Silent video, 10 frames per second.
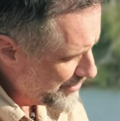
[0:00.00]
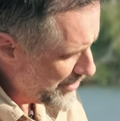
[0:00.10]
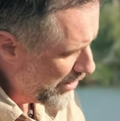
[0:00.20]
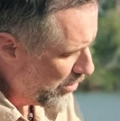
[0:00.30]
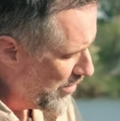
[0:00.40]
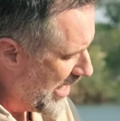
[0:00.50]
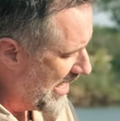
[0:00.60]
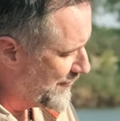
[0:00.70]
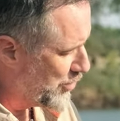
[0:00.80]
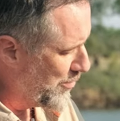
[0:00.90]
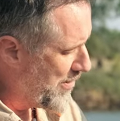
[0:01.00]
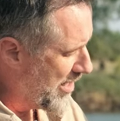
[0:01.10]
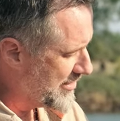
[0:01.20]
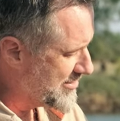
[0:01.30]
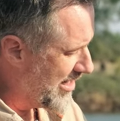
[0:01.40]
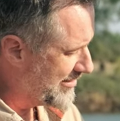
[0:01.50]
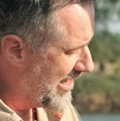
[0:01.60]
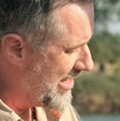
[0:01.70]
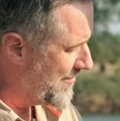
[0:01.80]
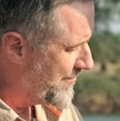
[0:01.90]
So I have two pockets like
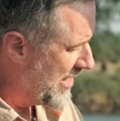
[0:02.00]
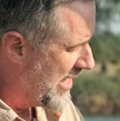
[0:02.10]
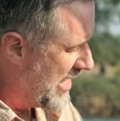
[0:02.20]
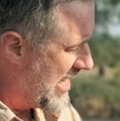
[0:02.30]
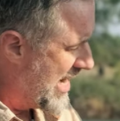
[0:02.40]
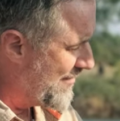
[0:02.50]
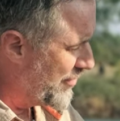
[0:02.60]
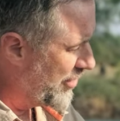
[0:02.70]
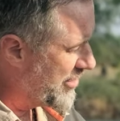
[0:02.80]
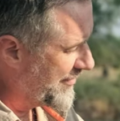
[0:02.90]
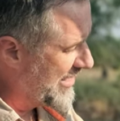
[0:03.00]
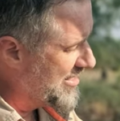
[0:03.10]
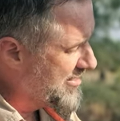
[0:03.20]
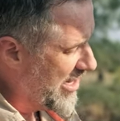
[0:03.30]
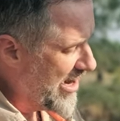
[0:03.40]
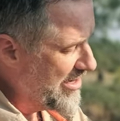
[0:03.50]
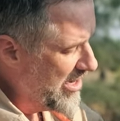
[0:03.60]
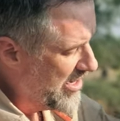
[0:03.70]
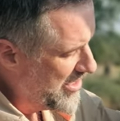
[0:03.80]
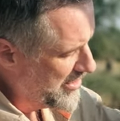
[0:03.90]
that. And if you look on the inside,
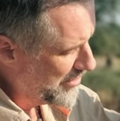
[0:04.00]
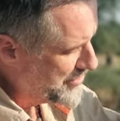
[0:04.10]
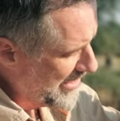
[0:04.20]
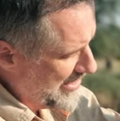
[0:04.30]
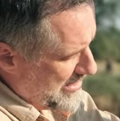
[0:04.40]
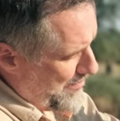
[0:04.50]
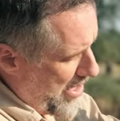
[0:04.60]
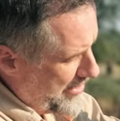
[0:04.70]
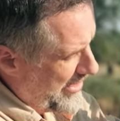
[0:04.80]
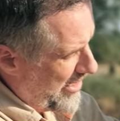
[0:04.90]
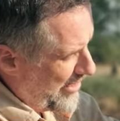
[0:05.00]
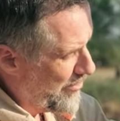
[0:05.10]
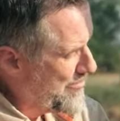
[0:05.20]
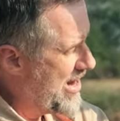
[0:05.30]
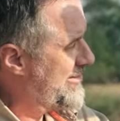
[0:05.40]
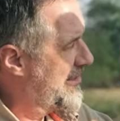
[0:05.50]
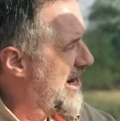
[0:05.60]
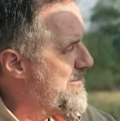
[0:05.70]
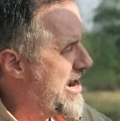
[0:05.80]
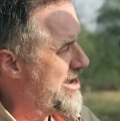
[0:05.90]
you'll see this pocket here. I don't want to make the guy
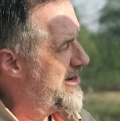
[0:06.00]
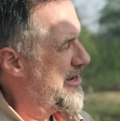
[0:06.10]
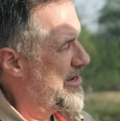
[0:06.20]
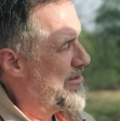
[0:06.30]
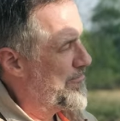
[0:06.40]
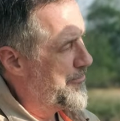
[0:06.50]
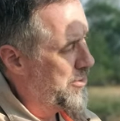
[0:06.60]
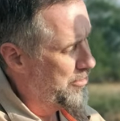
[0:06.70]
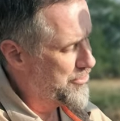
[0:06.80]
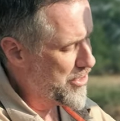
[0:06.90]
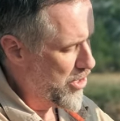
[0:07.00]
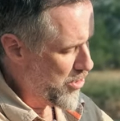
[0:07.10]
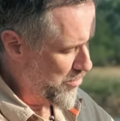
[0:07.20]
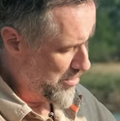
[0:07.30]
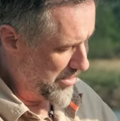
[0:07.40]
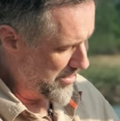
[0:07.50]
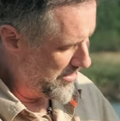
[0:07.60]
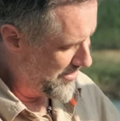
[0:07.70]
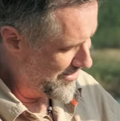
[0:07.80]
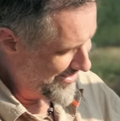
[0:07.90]
mad. So
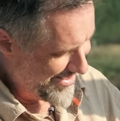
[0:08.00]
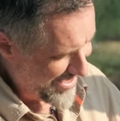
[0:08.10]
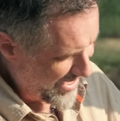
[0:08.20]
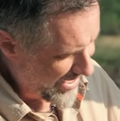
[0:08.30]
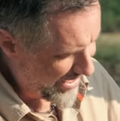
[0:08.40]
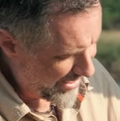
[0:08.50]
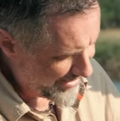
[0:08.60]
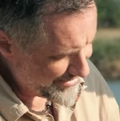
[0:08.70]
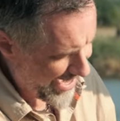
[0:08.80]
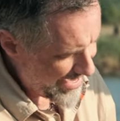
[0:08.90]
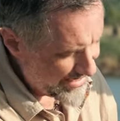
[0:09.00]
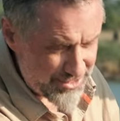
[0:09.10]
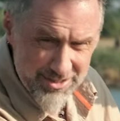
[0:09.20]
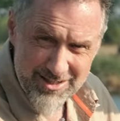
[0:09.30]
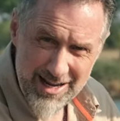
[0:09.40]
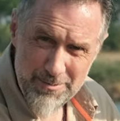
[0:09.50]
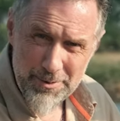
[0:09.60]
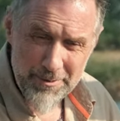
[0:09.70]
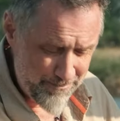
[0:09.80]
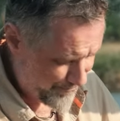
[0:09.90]
uh, nine inches deep,
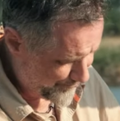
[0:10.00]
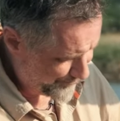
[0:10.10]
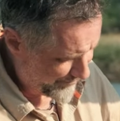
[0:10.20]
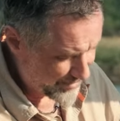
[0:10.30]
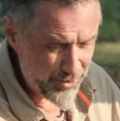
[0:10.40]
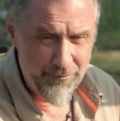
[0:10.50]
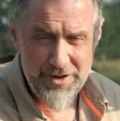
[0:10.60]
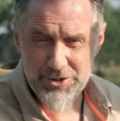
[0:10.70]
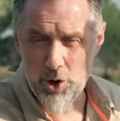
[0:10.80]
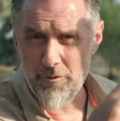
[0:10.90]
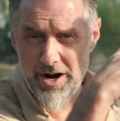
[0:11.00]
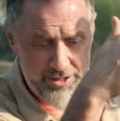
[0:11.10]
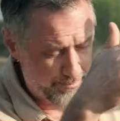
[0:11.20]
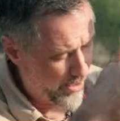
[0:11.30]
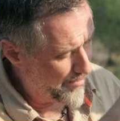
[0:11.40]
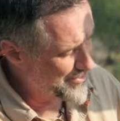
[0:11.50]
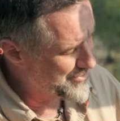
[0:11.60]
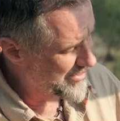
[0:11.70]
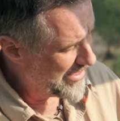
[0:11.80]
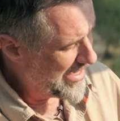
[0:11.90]
so it fits in overhead compartments,
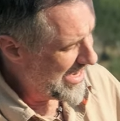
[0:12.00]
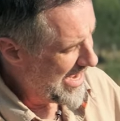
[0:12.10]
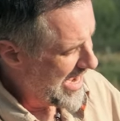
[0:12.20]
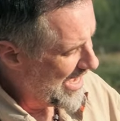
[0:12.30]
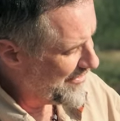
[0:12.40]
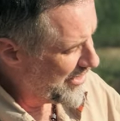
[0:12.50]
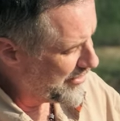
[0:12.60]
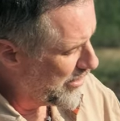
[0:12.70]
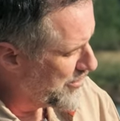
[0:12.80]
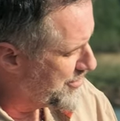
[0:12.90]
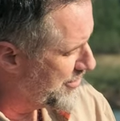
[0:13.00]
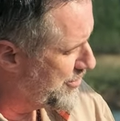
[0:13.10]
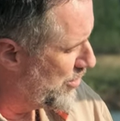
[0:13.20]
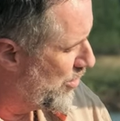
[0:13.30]
and then it closes.